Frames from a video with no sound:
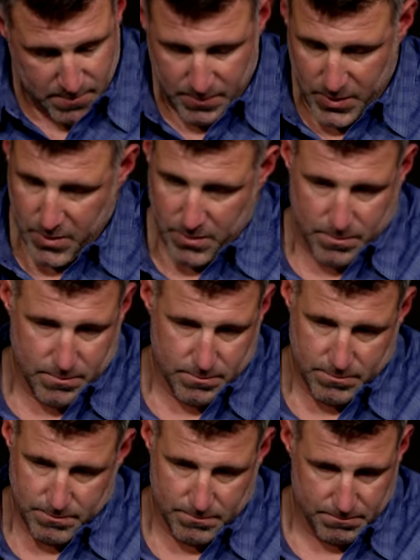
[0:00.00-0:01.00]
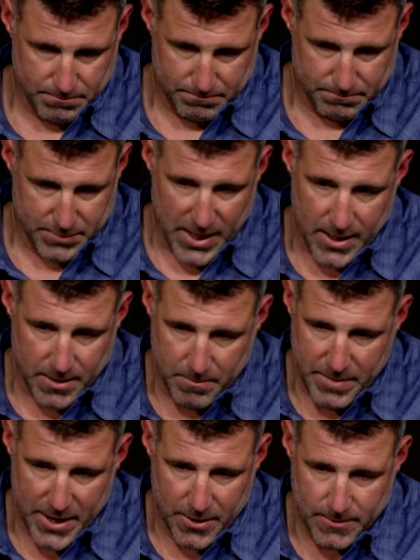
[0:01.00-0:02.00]
you know, block them
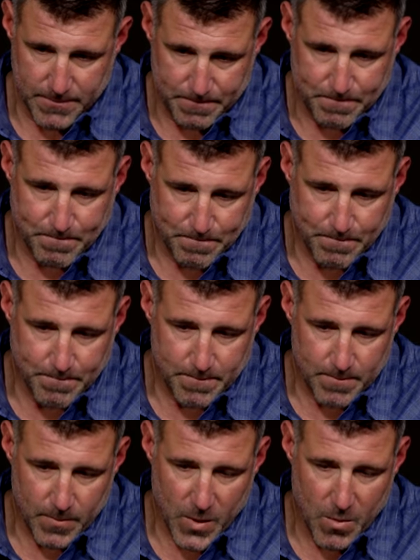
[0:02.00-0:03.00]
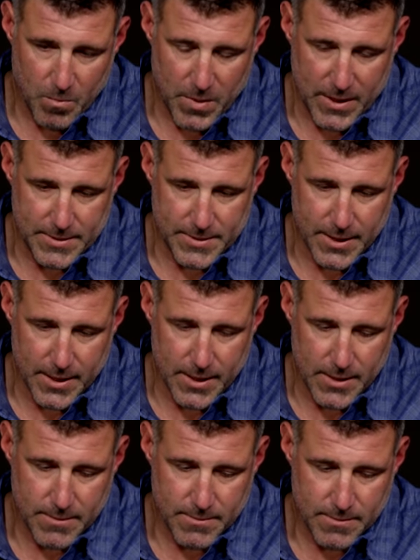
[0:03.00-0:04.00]
better. But, you
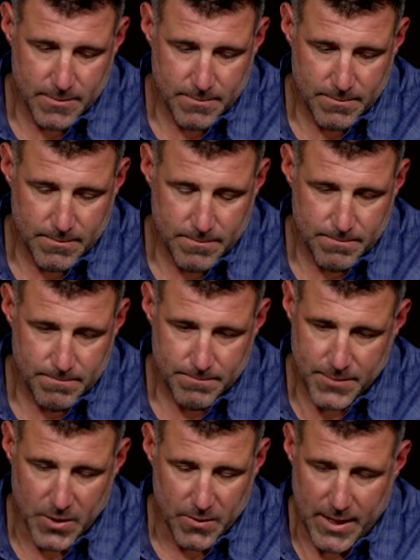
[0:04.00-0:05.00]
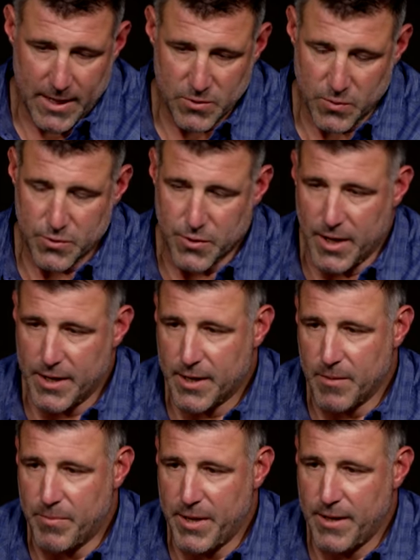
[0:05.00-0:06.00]
know, guys were trying to
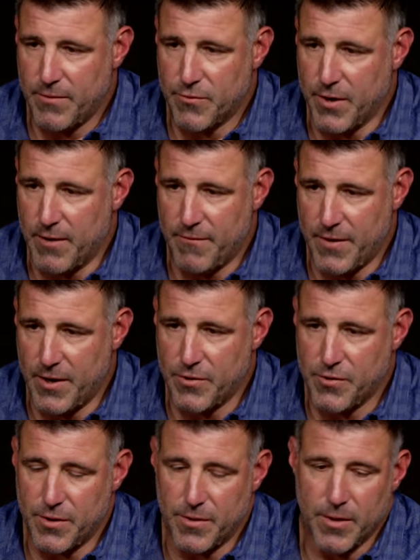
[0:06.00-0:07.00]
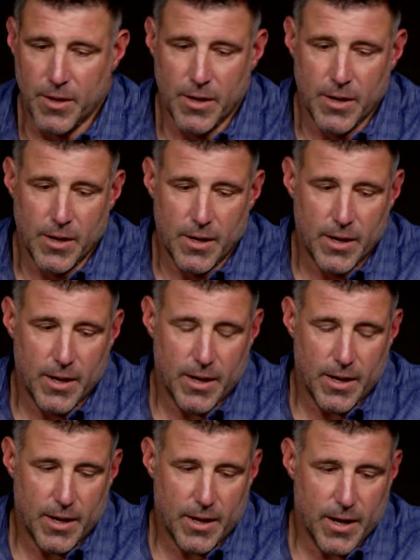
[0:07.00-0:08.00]
compete, try to finish, and
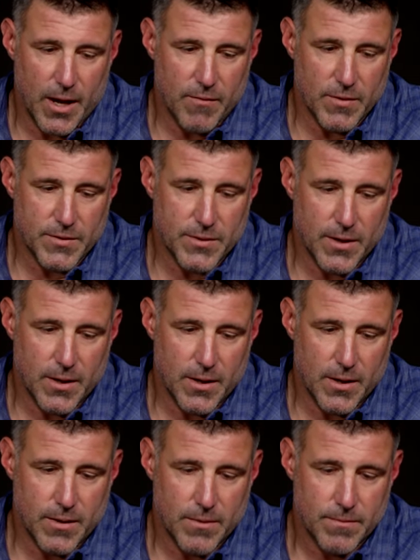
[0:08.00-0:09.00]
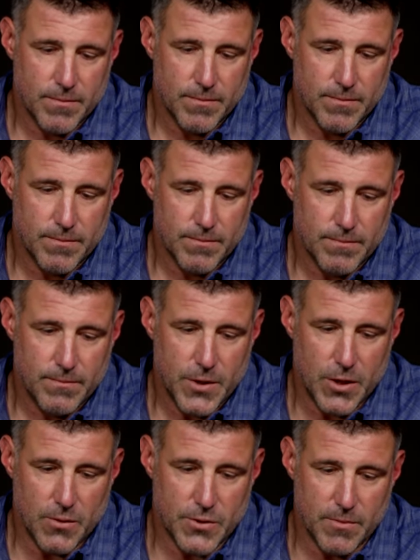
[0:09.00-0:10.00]
gave us,
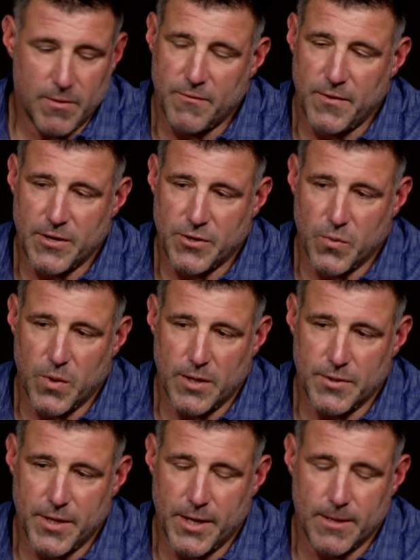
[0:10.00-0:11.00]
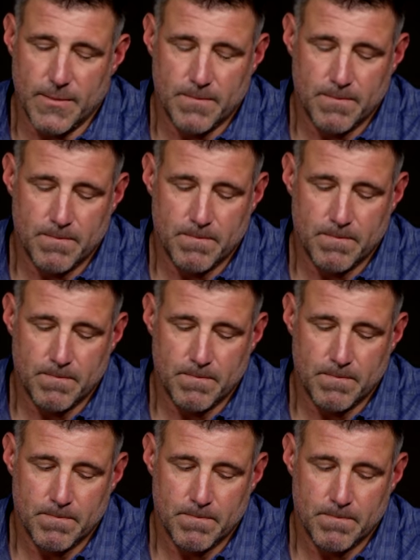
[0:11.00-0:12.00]
you know, some efficient runs there. Mike, a young